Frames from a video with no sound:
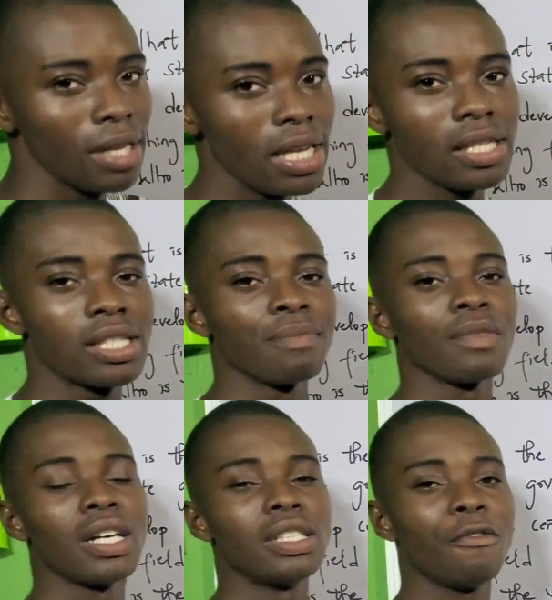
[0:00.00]
Please,
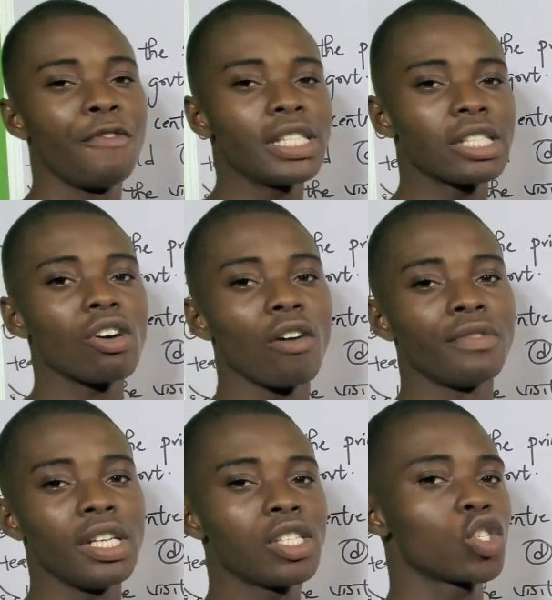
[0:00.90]
the visitor
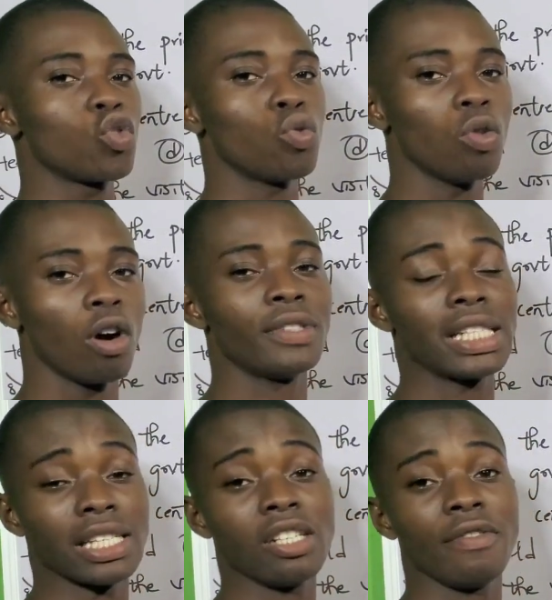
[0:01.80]
of this school of
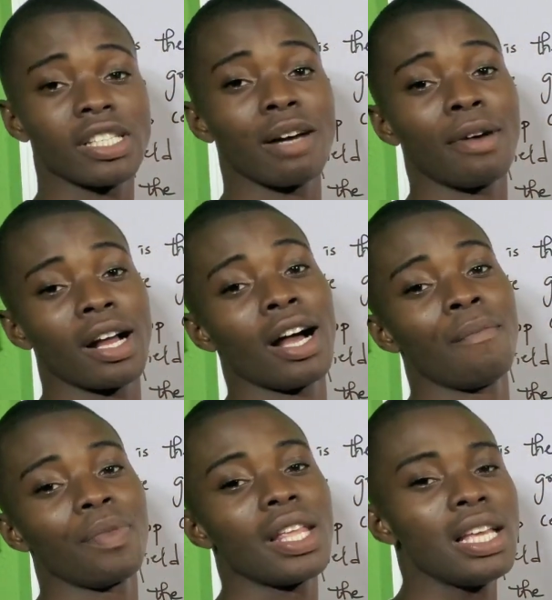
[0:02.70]
Delta State University, Abraka,